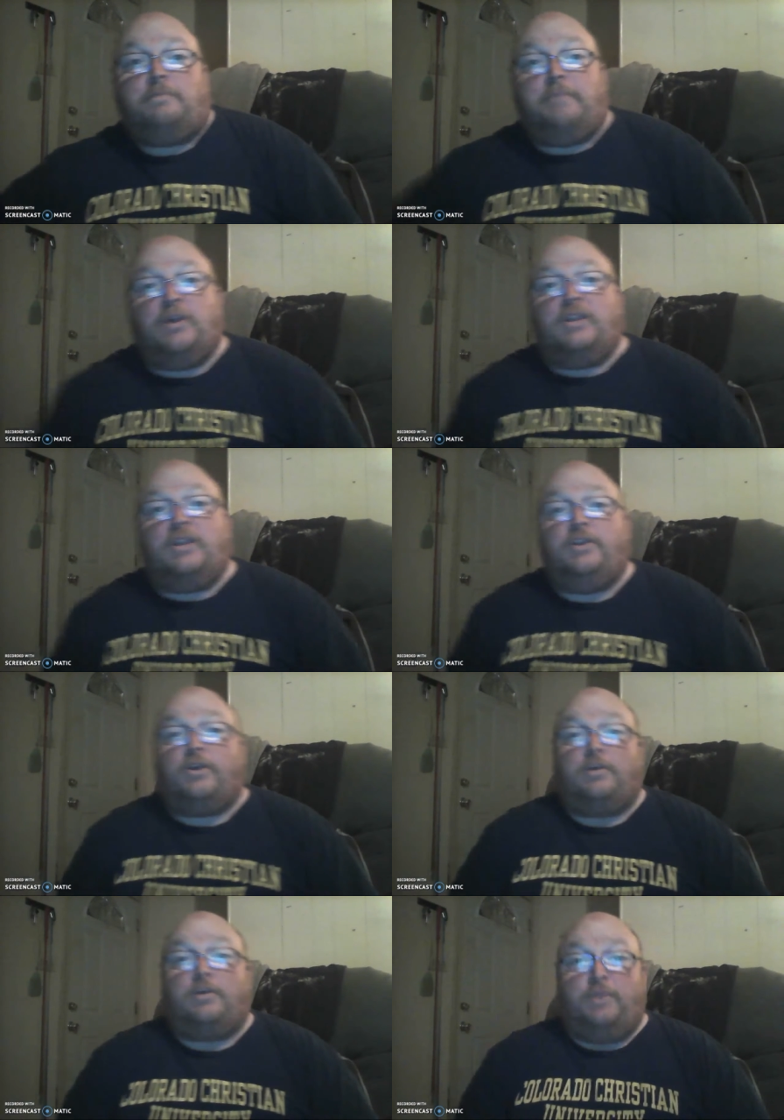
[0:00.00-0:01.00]
building your
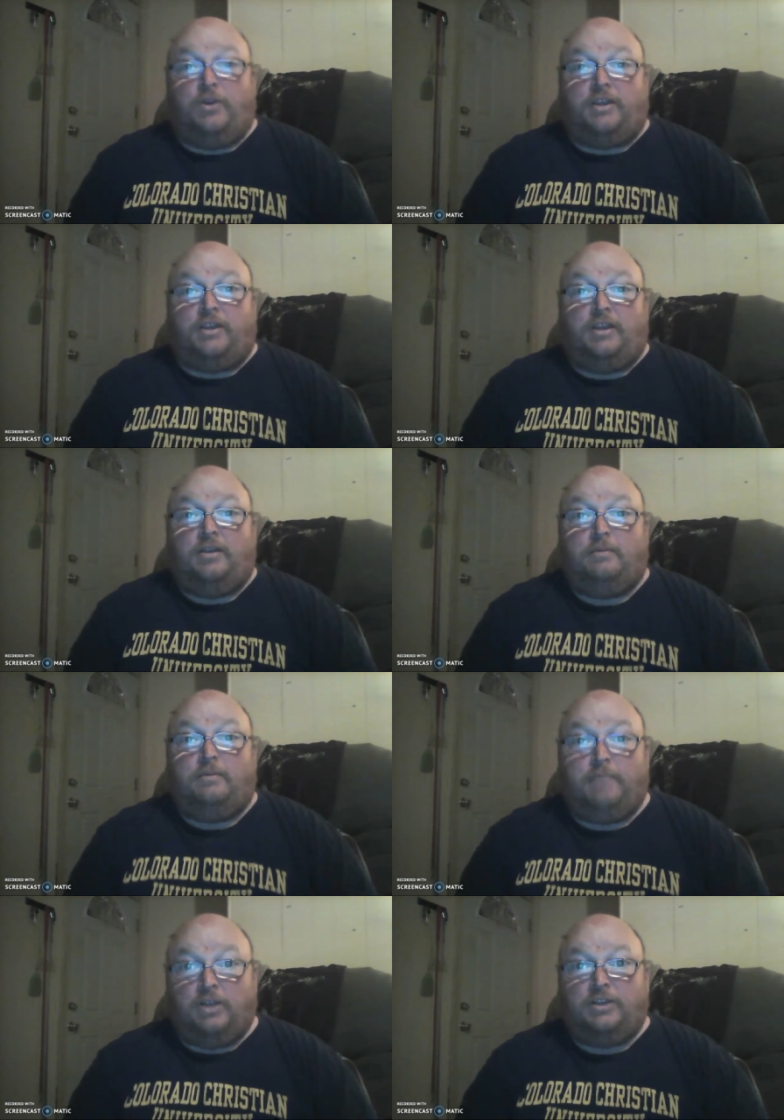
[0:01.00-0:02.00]
community,
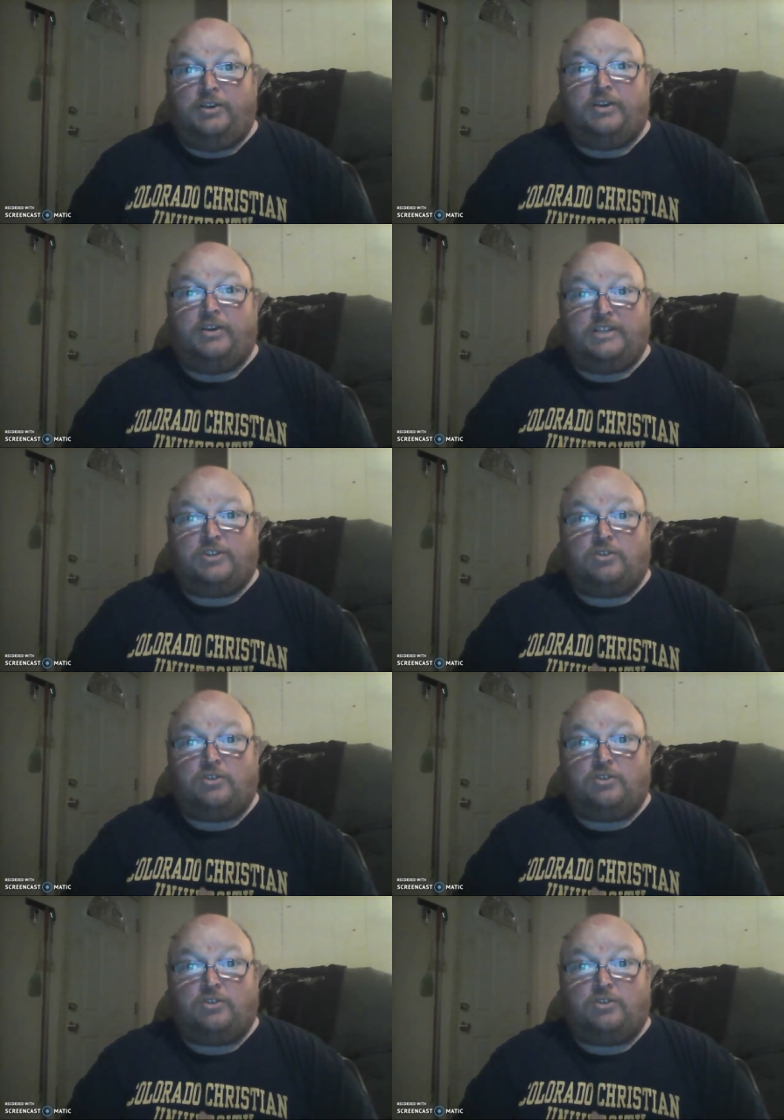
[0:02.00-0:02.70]
building your digital